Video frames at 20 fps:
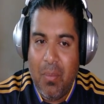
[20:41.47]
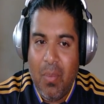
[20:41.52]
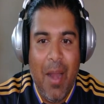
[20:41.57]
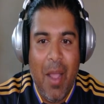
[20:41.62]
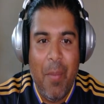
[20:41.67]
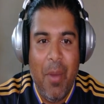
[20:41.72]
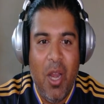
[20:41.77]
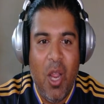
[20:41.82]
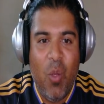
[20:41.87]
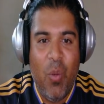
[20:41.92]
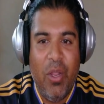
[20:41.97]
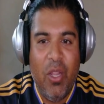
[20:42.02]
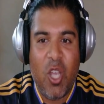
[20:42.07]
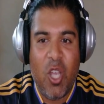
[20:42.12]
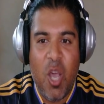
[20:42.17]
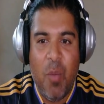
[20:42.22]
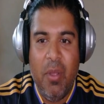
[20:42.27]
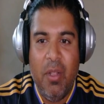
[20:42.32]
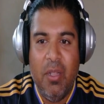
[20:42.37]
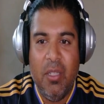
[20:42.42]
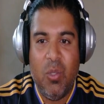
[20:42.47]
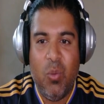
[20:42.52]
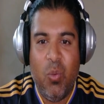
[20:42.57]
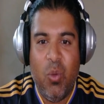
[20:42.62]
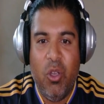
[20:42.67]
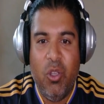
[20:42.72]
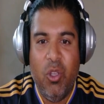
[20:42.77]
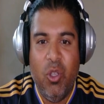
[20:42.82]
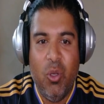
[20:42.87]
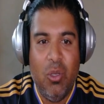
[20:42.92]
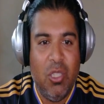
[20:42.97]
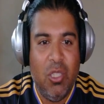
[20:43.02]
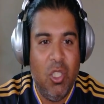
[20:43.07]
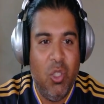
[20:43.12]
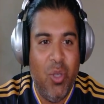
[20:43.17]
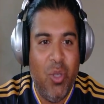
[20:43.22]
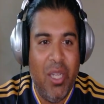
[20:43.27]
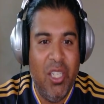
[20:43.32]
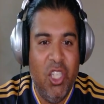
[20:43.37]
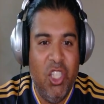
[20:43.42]
Let me know in the comments what your
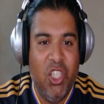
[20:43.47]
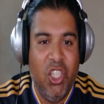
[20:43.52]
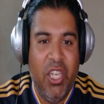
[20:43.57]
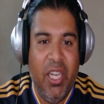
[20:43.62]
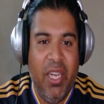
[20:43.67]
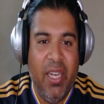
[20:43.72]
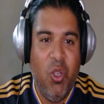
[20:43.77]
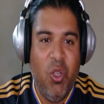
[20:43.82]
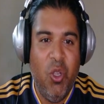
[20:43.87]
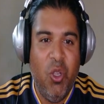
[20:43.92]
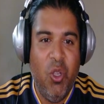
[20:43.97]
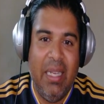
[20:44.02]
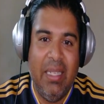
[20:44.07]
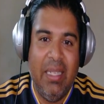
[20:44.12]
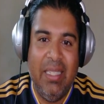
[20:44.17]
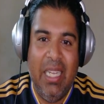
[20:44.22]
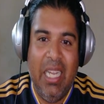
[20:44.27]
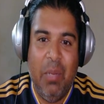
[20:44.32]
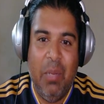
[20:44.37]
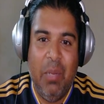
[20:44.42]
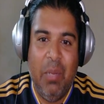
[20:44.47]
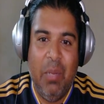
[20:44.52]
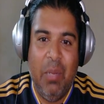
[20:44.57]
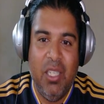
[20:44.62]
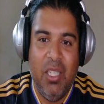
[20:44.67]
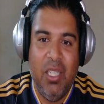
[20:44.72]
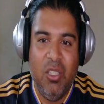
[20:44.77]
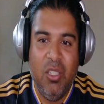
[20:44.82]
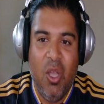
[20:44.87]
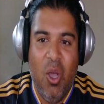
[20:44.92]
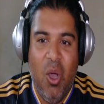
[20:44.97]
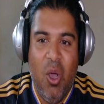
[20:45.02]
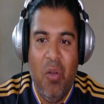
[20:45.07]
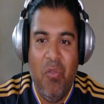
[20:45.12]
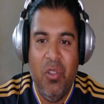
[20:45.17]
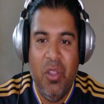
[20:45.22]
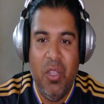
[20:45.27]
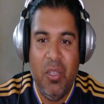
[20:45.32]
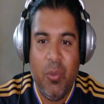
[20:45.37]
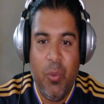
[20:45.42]
strategy and main team decisions are
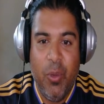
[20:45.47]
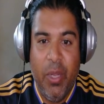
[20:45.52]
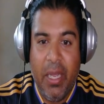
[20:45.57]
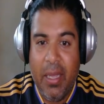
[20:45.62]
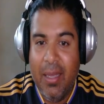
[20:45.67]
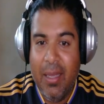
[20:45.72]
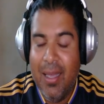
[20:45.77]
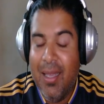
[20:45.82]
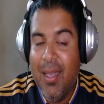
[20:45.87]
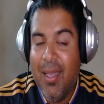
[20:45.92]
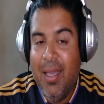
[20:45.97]
for this week.